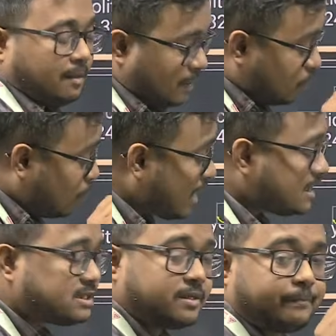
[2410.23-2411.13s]
But
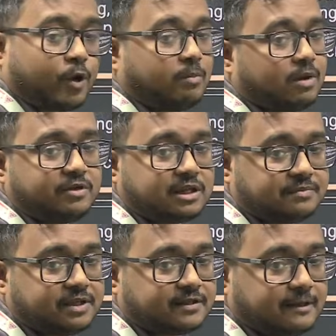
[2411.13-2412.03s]
what is the problem with
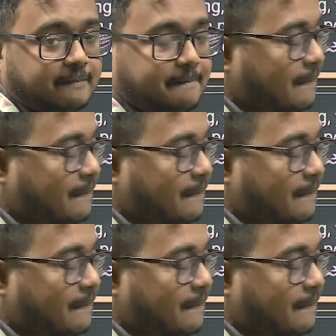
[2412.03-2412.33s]
MCC?